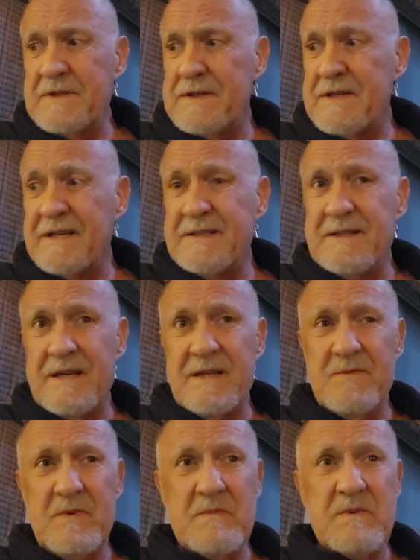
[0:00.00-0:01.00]
as I
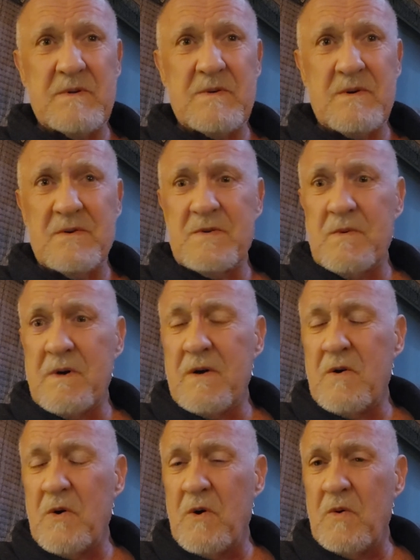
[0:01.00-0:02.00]
said, we return to
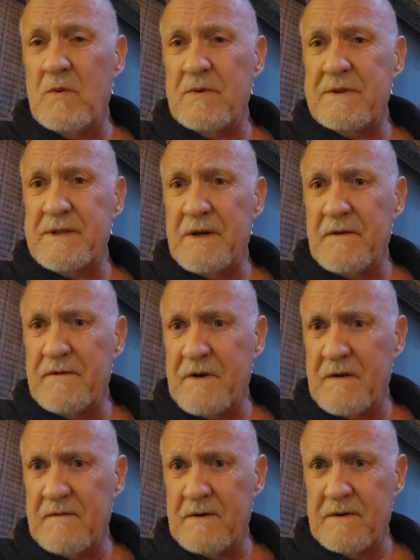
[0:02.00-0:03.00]
our own
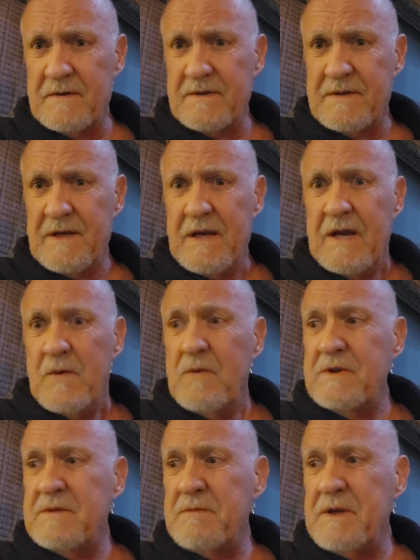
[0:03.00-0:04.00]
self-governance,
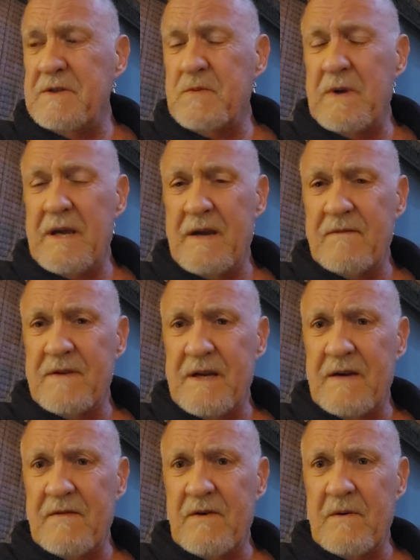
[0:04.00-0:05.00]
which means we have to
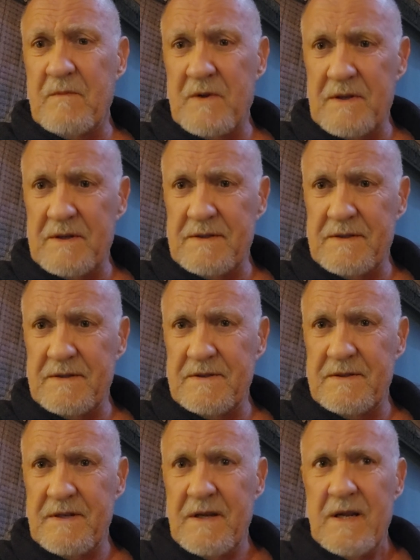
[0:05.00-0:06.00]
have our
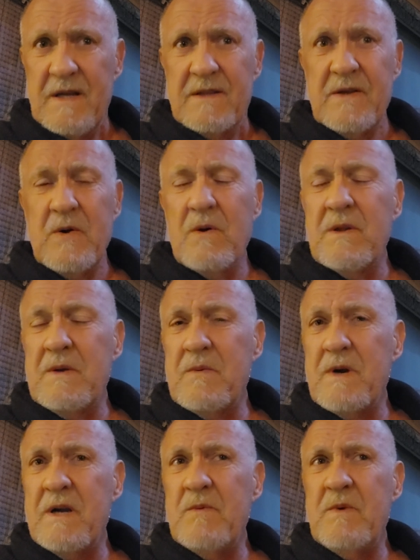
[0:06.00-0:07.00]
militias. The only
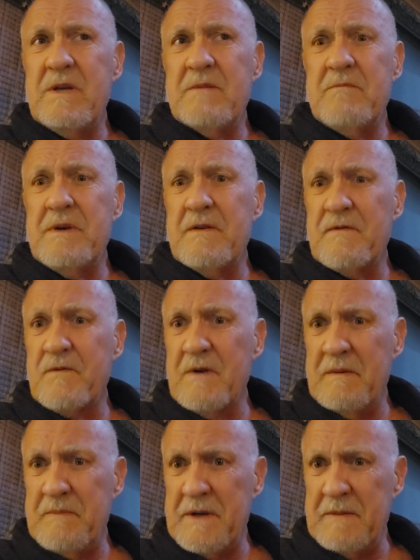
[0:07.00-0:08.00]
way we can be a
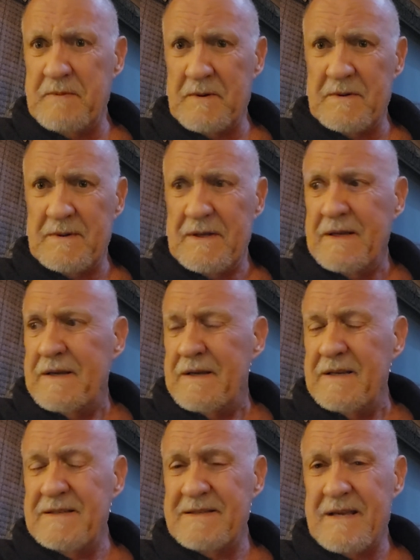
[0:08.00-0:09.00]
free people
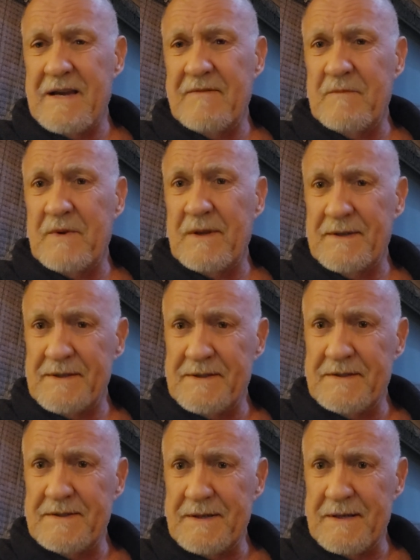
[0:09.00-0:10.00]
is to have
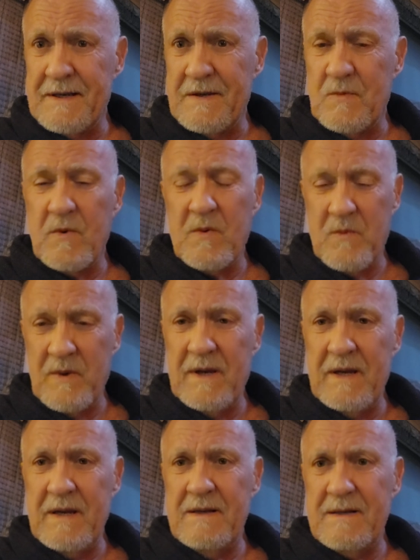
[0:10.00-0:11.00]
militias again, where
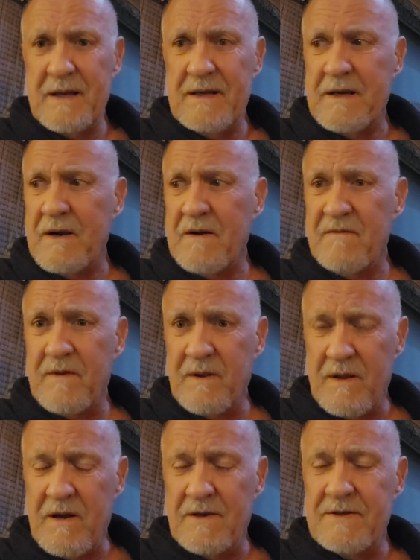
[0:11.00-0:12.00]
we take care of the
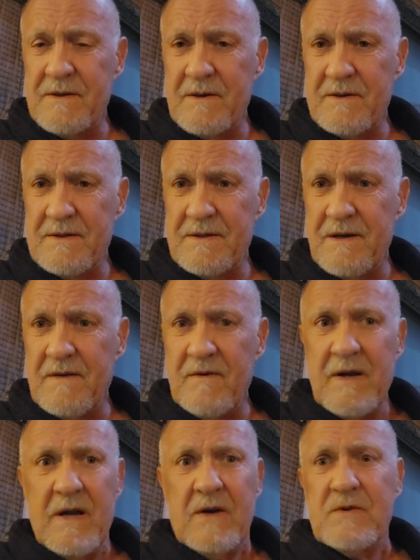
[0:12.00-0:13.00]
laws ourselves.
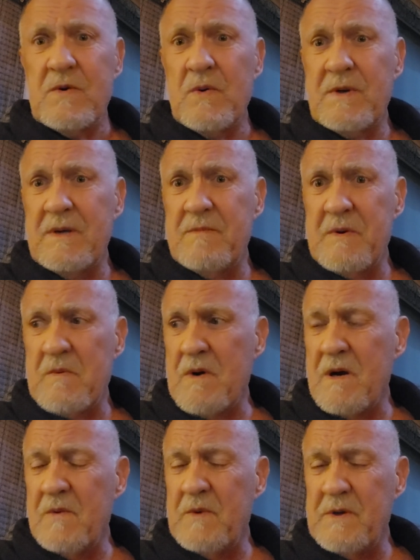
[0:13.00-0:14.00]
Don't get me
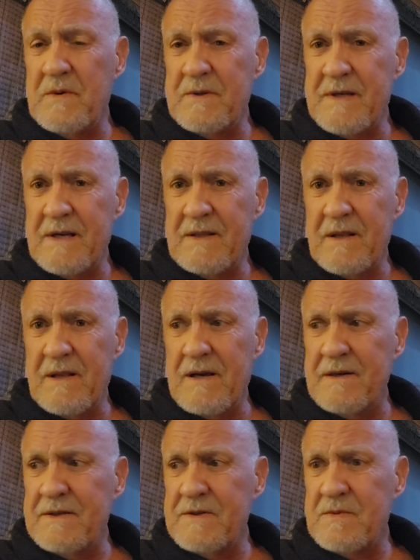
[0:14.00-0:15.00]
wrong, we don't take the
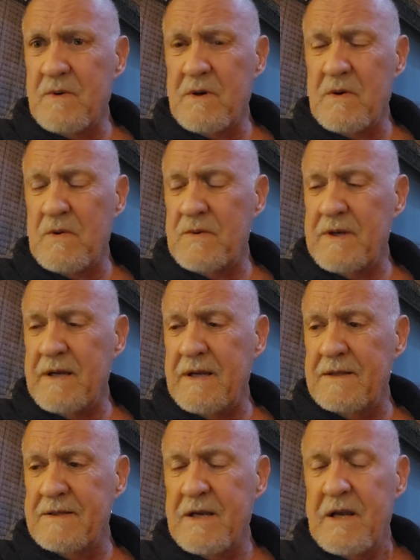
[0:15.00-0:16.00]
law into our own
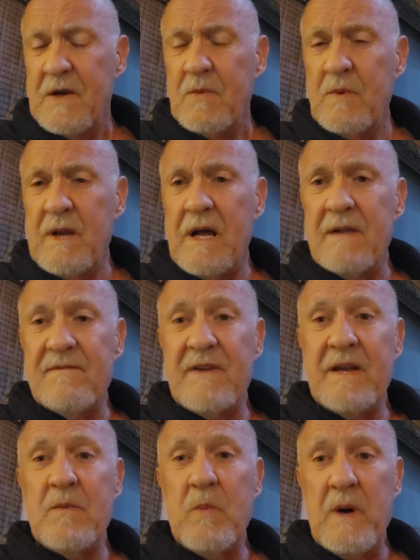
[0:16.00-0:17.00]
hands. We have
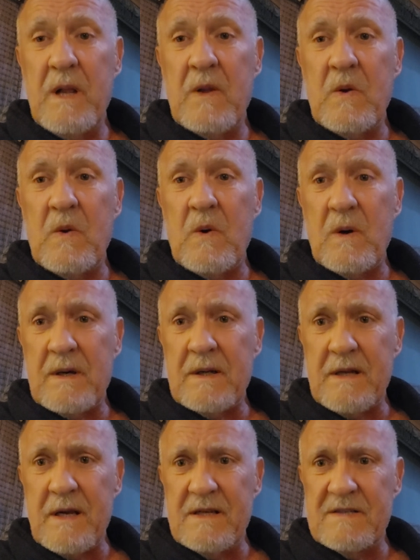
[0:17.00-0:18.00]
a
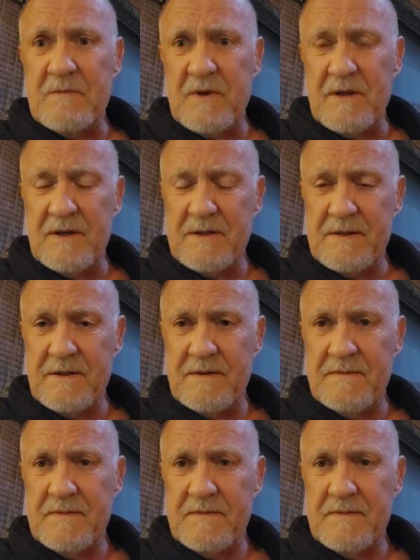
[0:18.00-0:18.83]
well-organized militia.